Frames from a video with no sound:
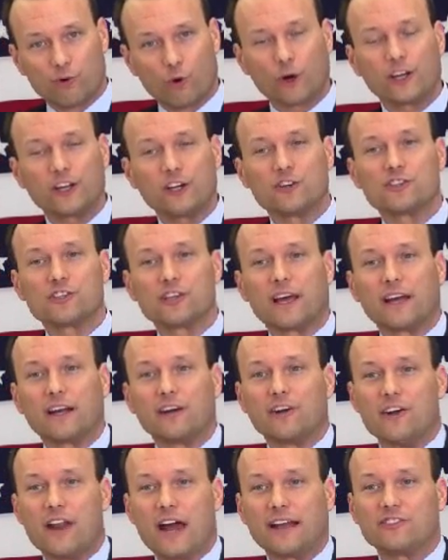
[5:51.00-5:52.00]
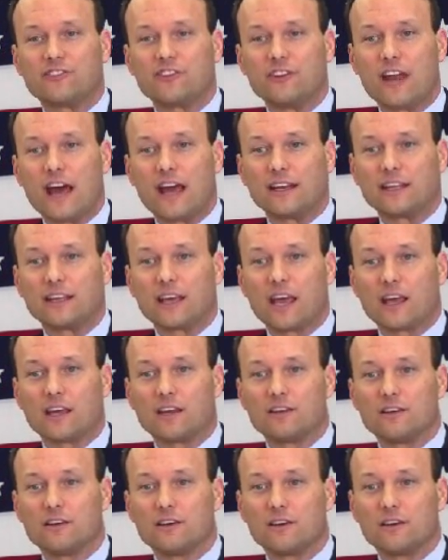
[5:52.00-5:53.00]
4 years later, in
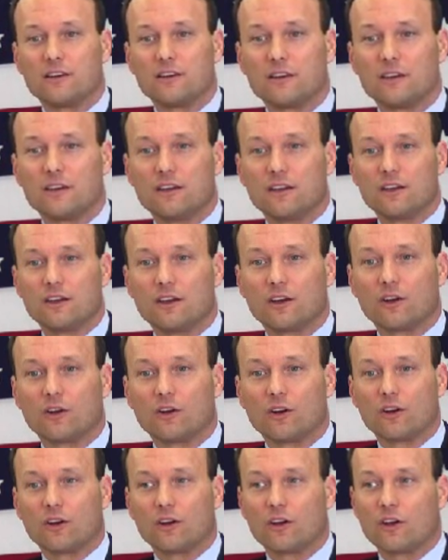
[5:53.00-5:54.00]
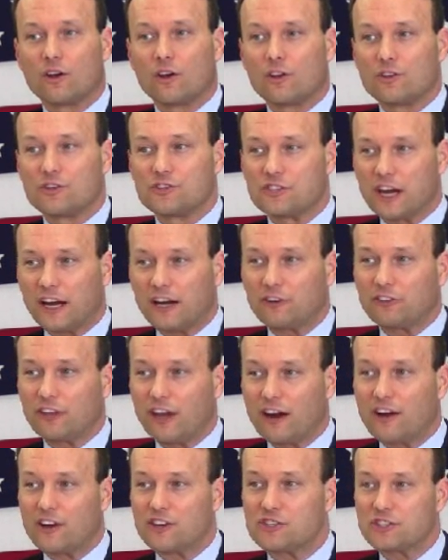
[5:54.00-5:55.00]
1998,
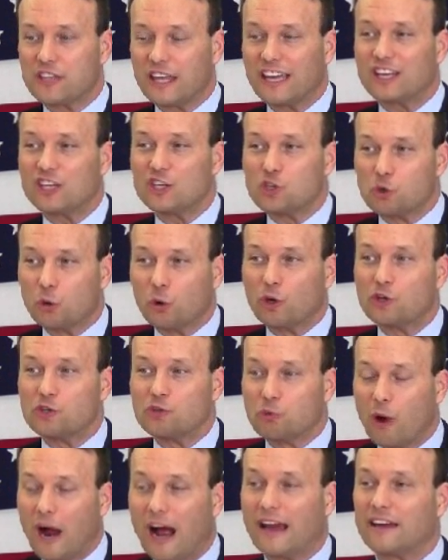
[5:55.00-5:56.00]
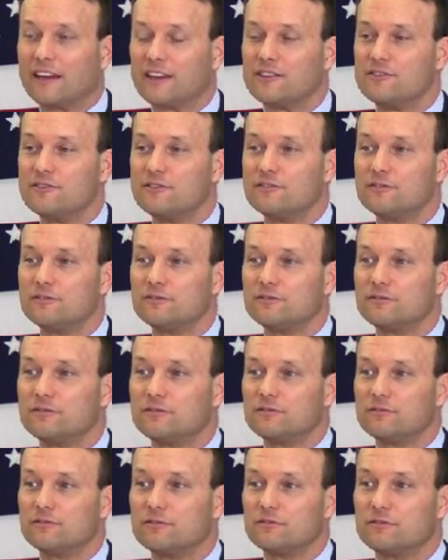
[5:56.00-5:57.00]
Secretary of State George Ryan,
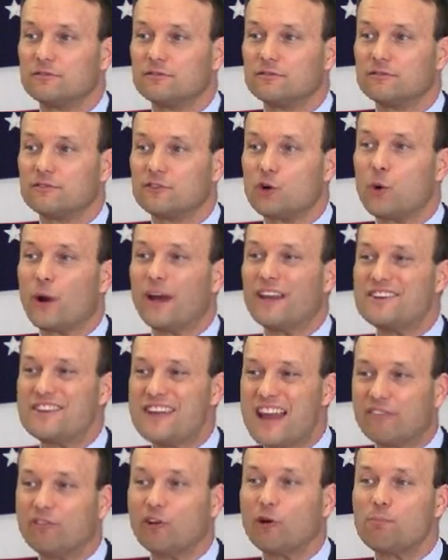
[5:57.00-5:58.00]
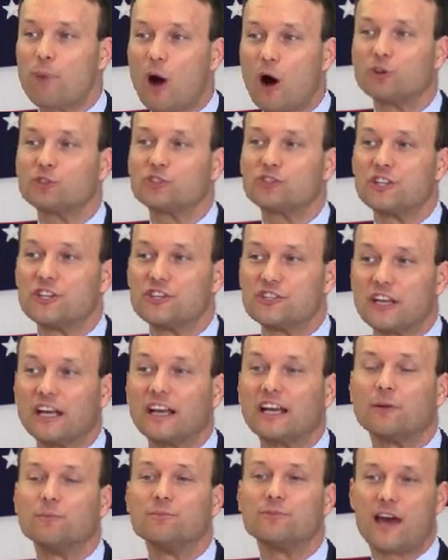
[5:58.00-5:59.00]
who had never posted his
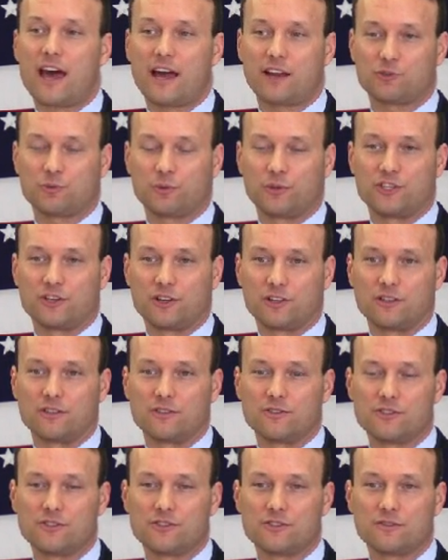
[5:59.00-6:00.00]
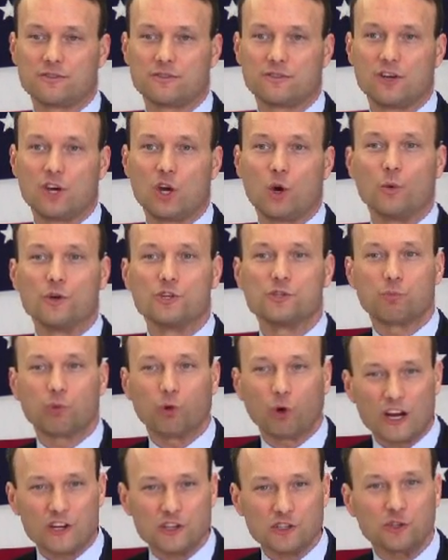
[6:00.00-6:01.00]
income tax returns, was
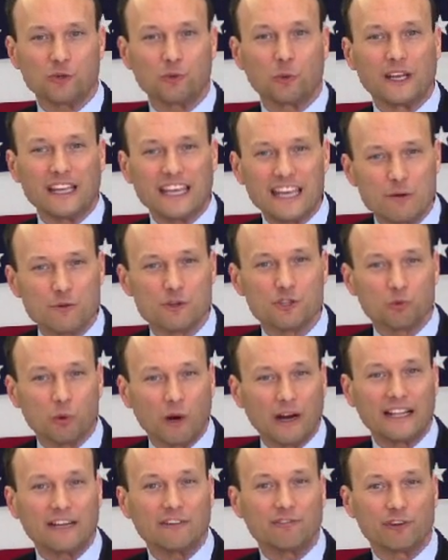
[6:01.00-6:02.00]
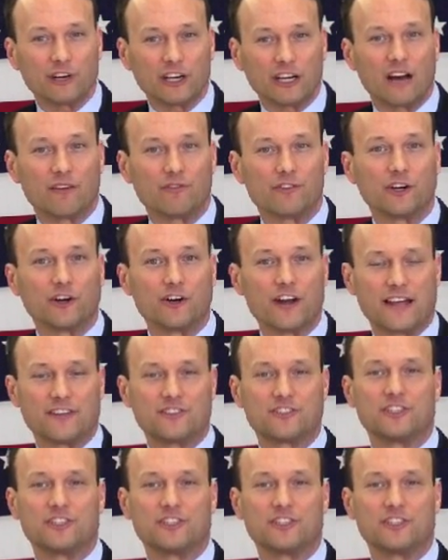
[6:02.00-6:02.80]
pressured when he was running for governor in